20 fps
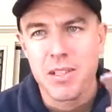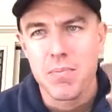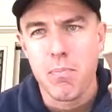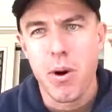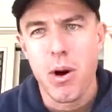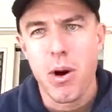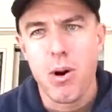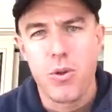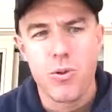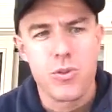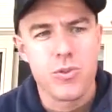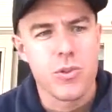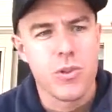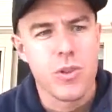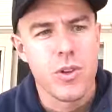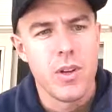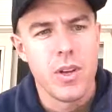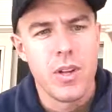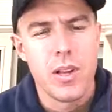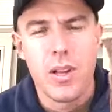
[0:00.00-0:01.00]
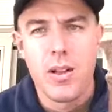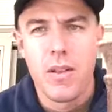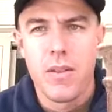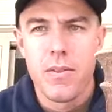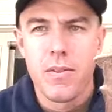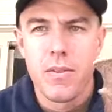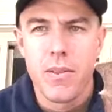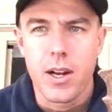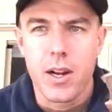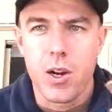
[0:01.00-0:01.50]
poles
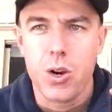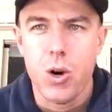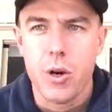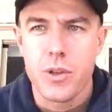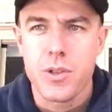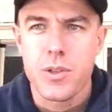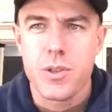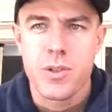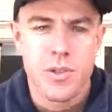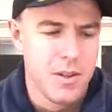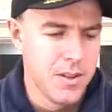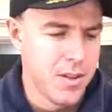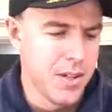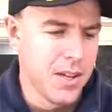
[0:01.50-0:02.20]
that cost